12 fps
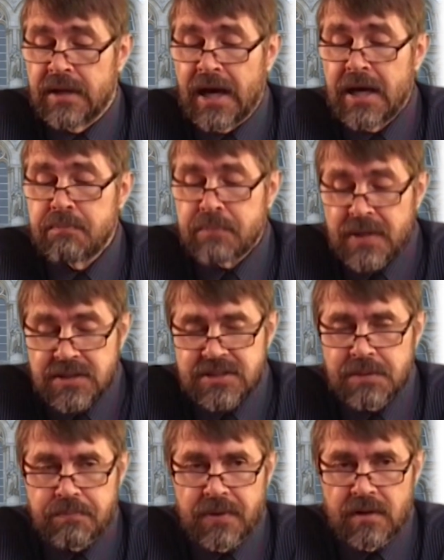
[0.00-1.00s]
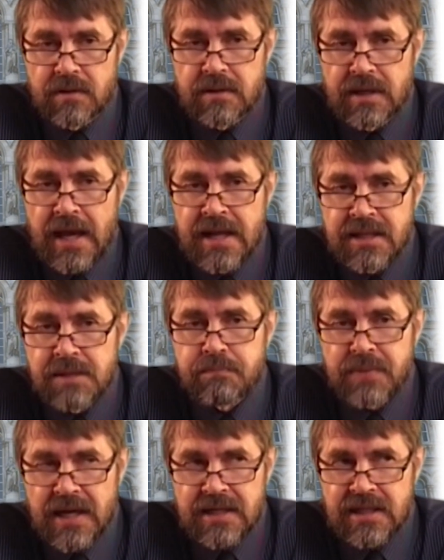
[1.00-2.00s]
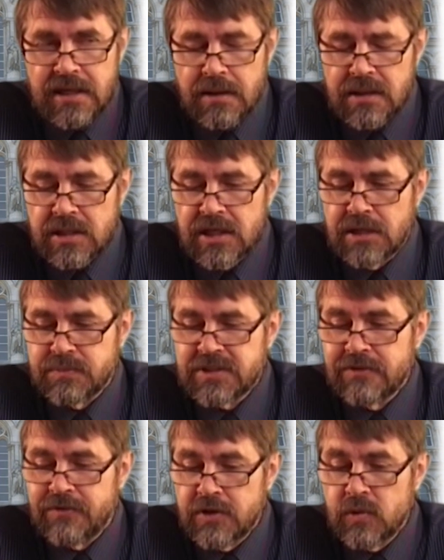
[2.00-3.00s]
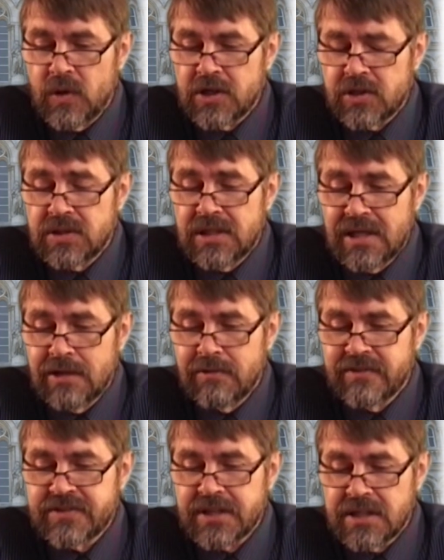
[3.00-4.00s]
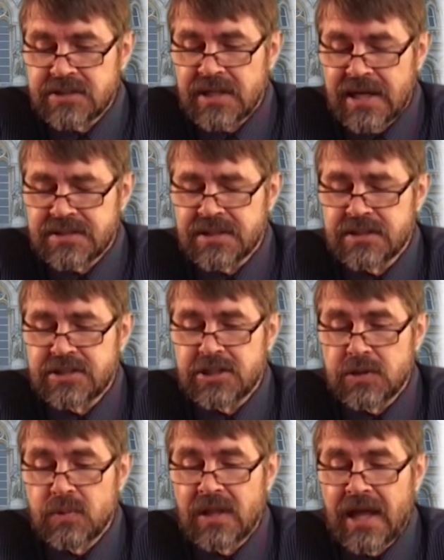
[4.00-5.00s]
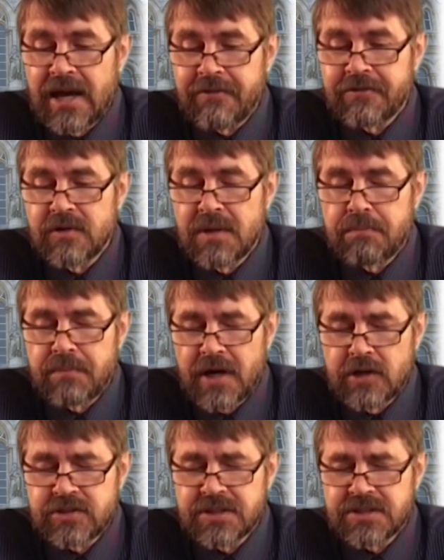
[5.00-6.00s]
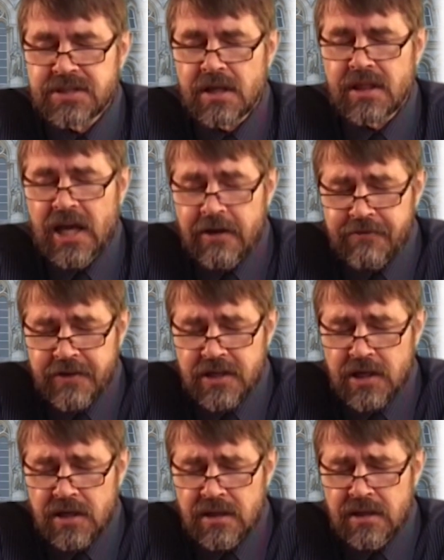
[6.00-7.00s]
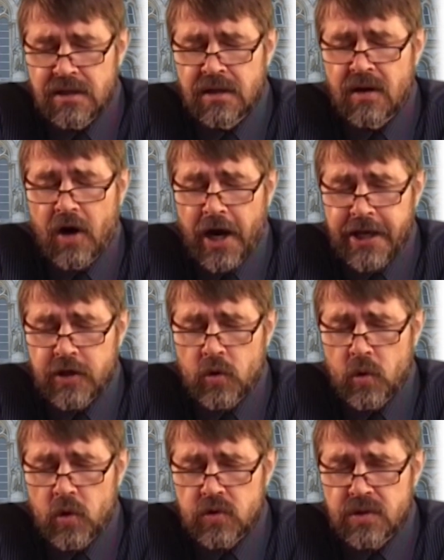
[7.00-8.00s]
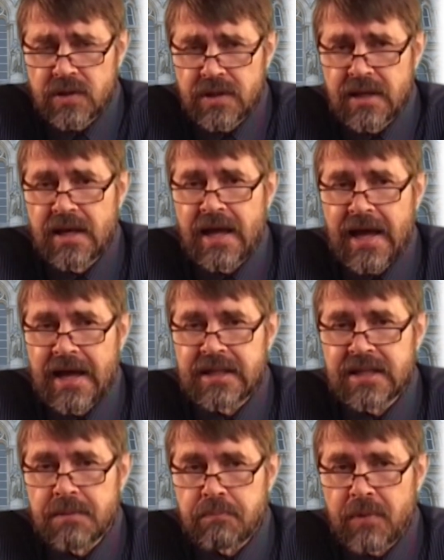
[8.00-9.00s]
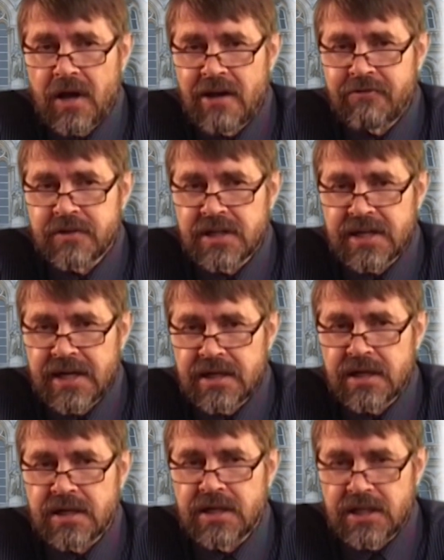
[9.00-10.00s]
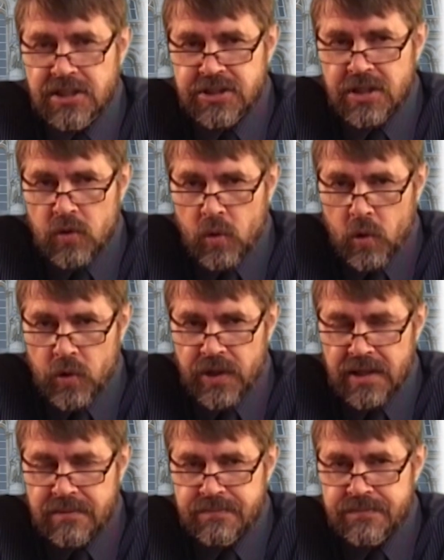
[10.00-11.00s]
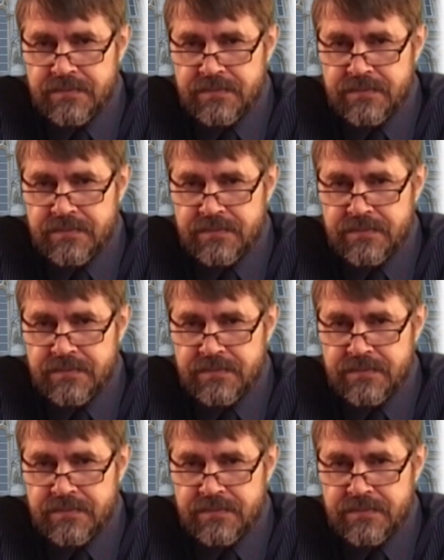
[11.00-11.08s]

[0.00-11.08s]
Now, in principle and in practical terms, if you want to deal with such assets, you will have to approach a South African High Court and apply for a recognition order.